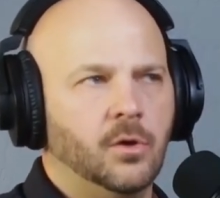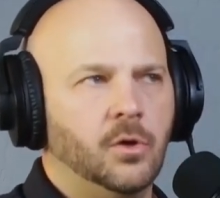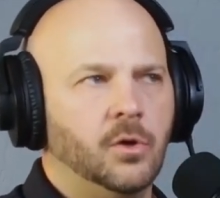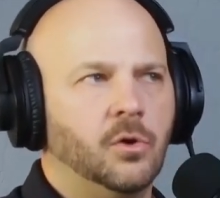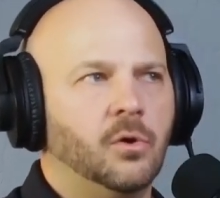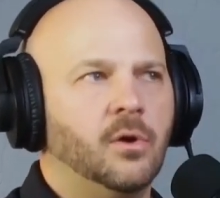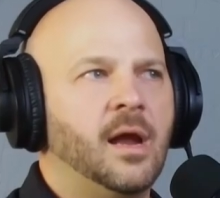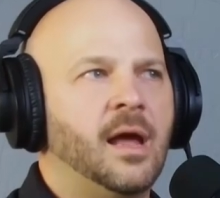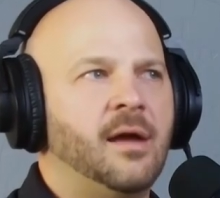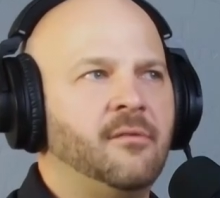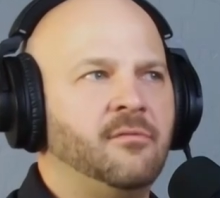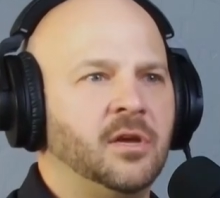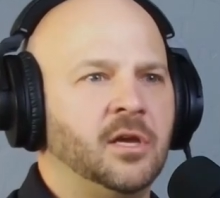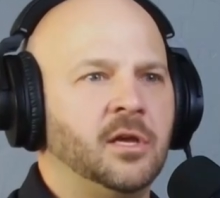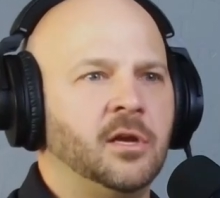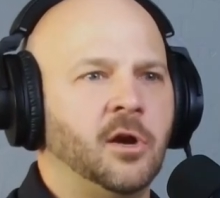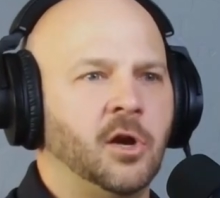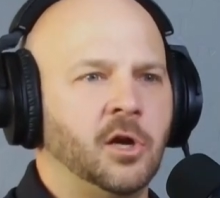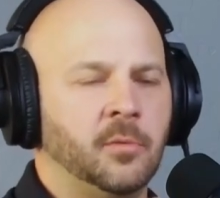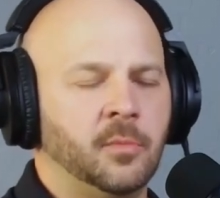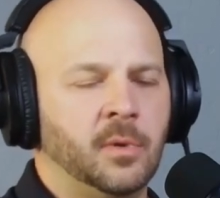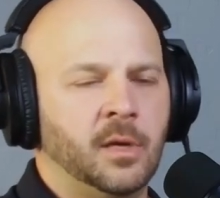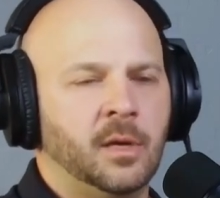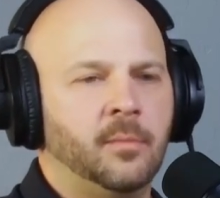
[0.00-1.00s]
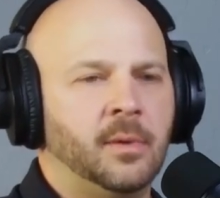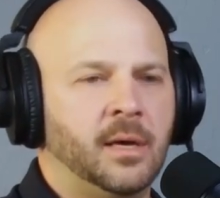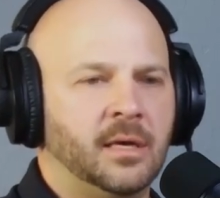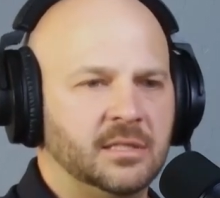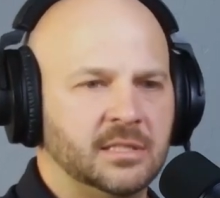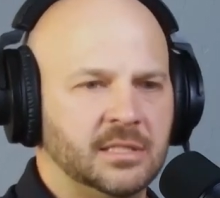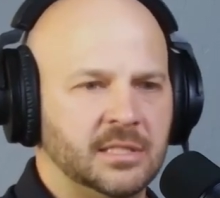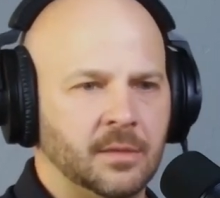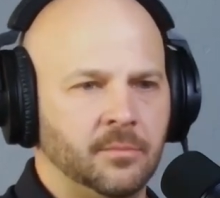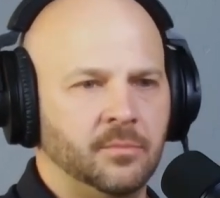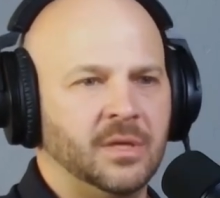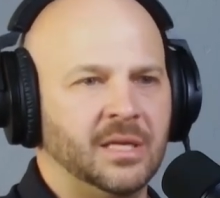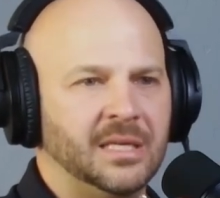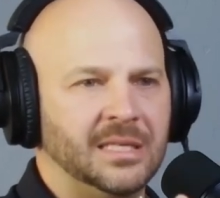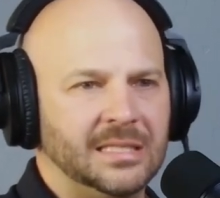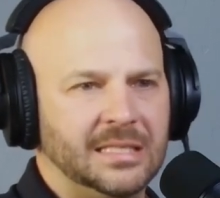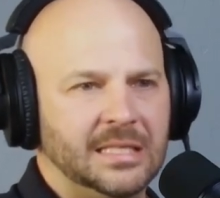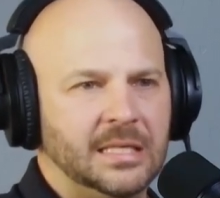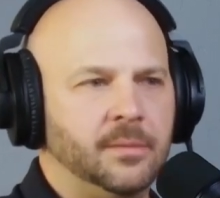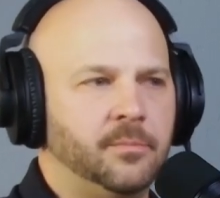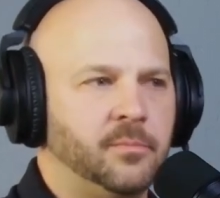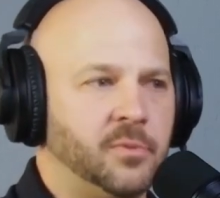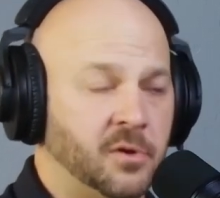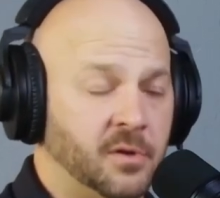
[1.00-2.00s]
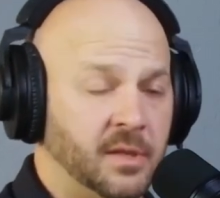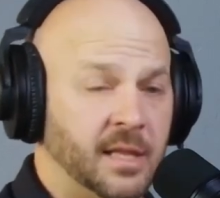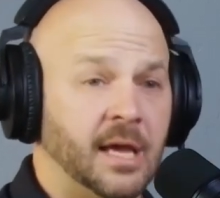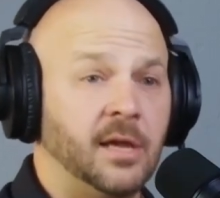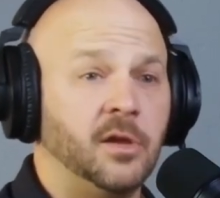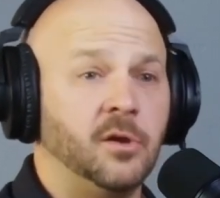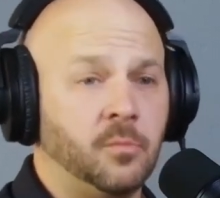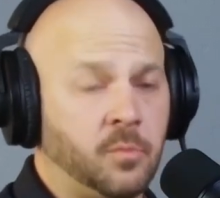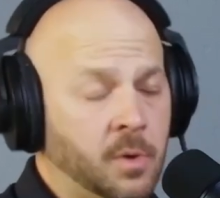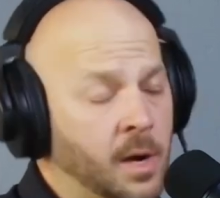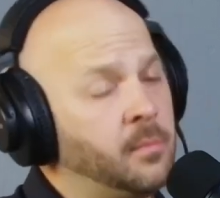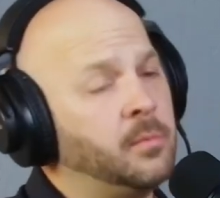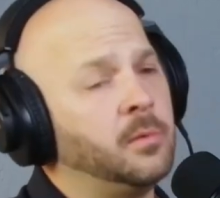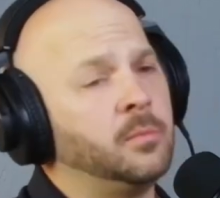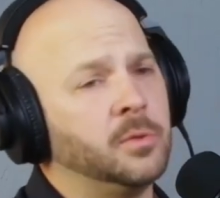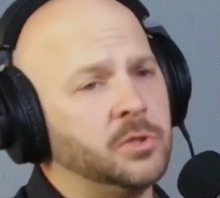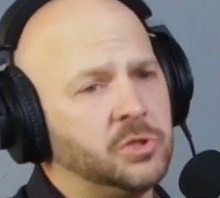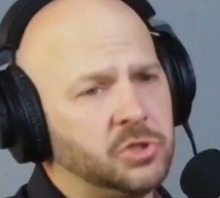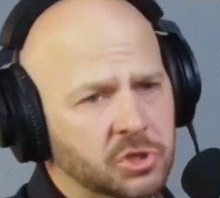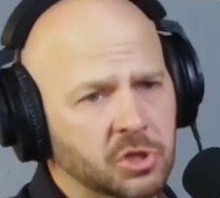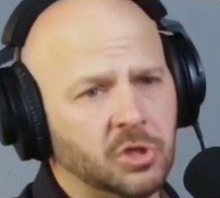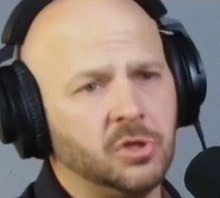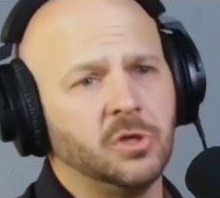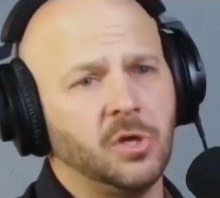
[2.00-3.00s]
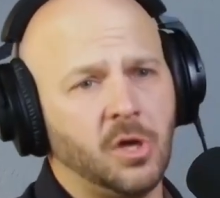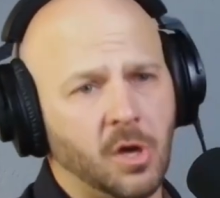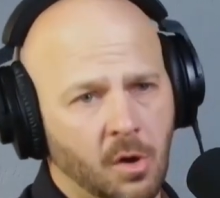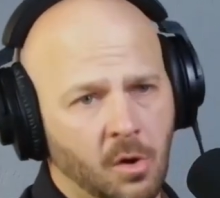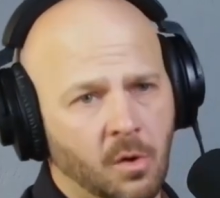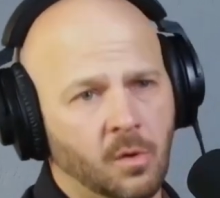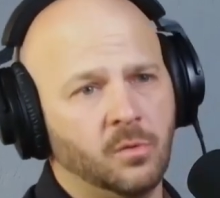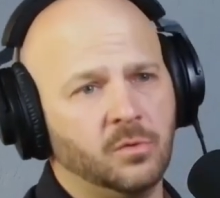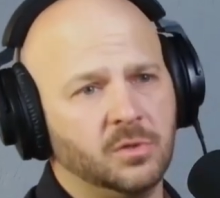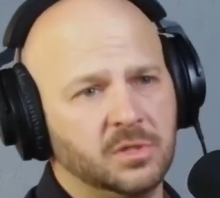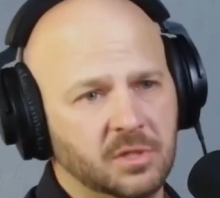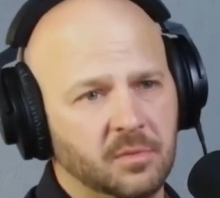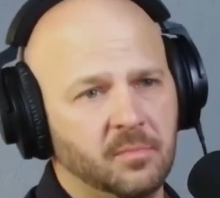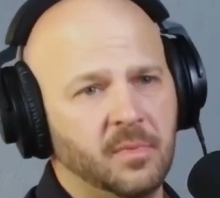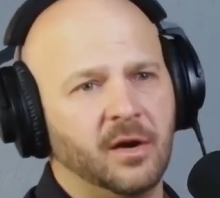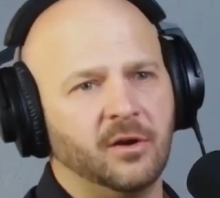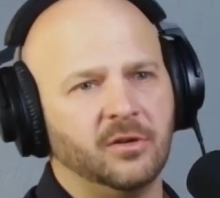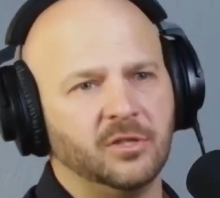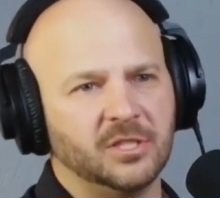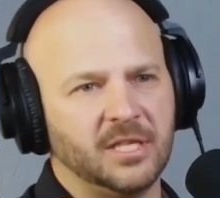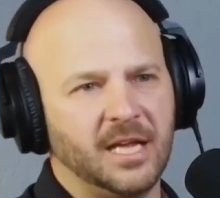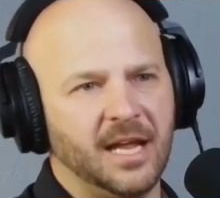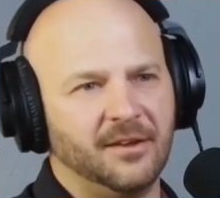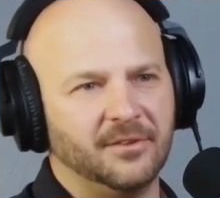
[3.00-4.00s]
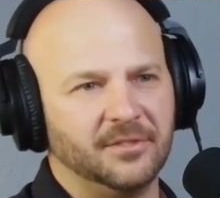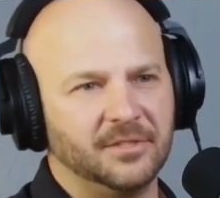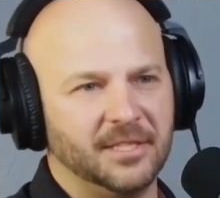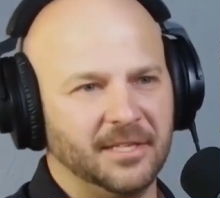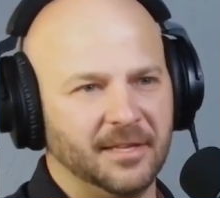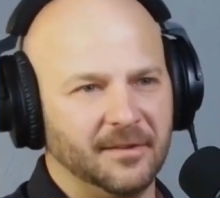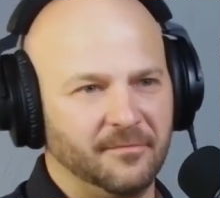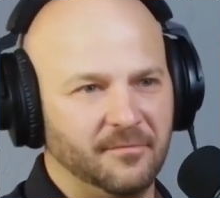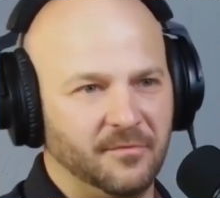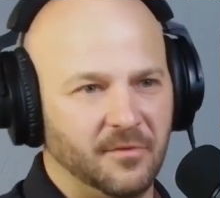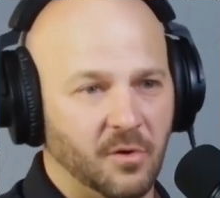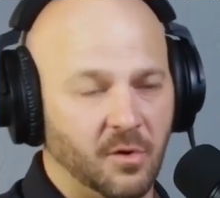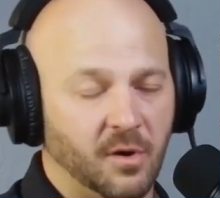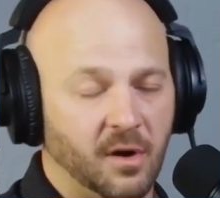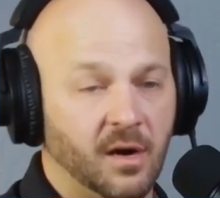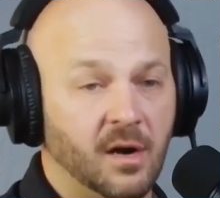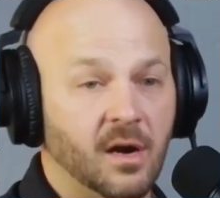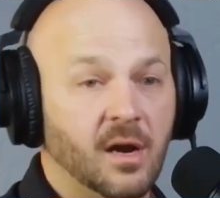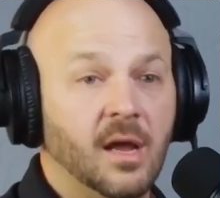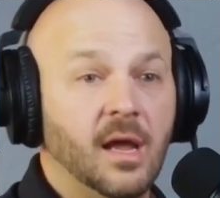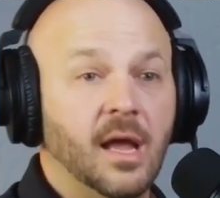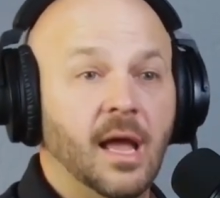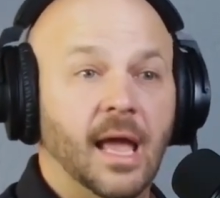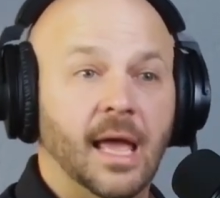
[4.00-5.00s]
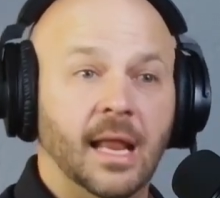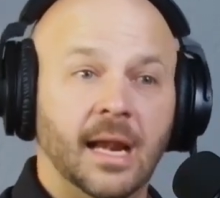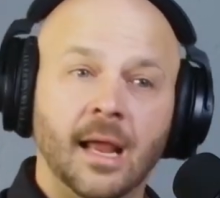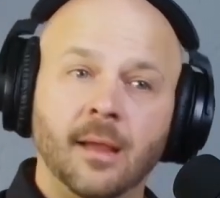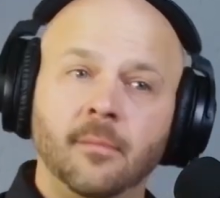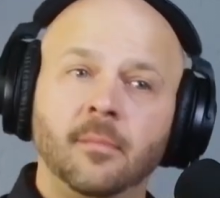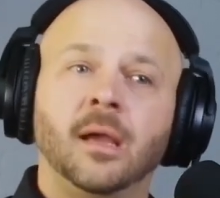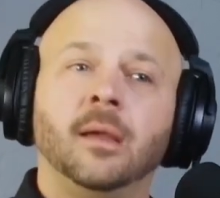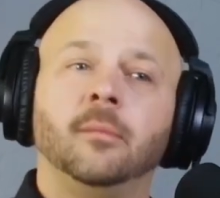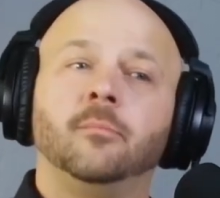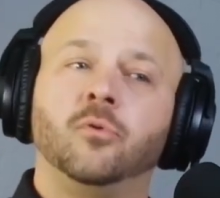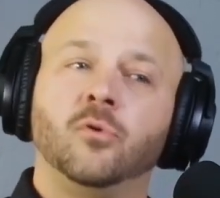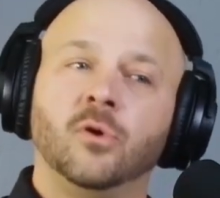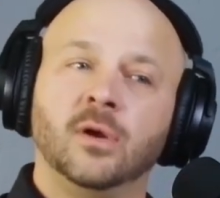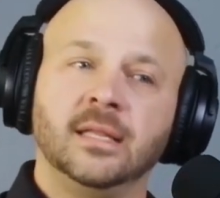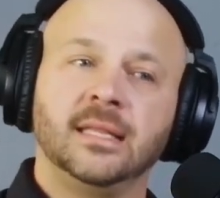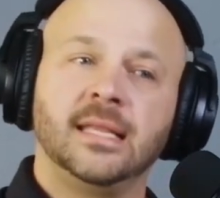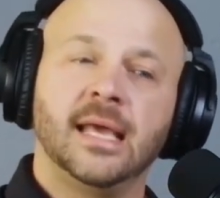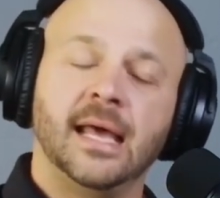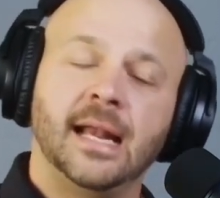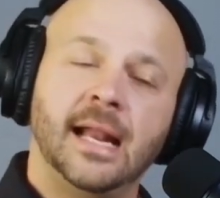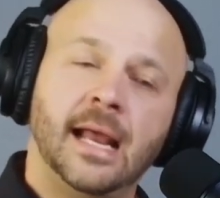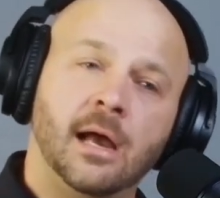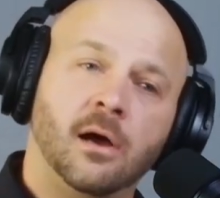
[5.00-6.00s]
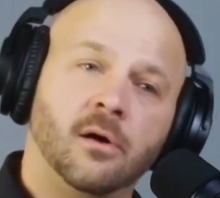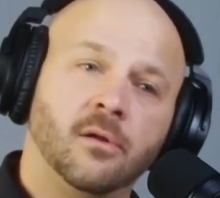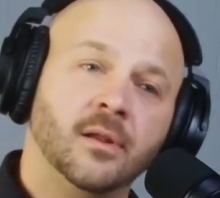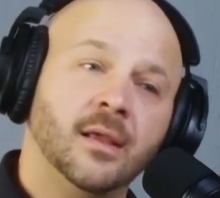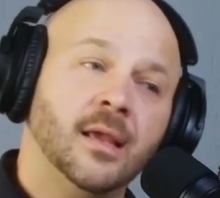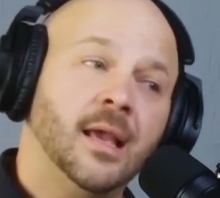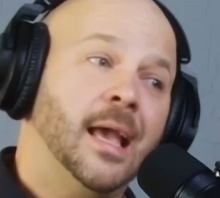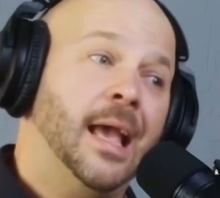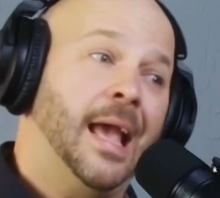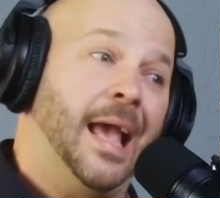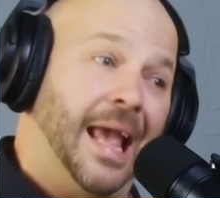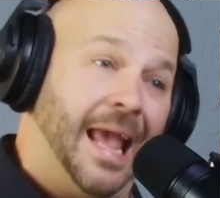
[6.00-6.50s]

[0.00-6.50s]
You're having an argument about something deeper that you probably should go to marriage counseling for. And I might point that out.